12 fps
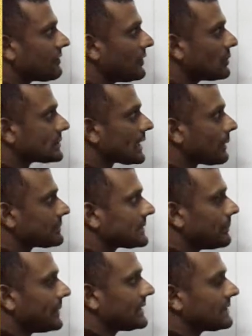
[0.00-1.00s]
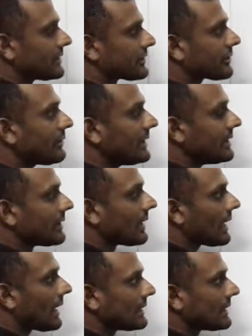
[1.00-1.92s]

will float up to meet the 3,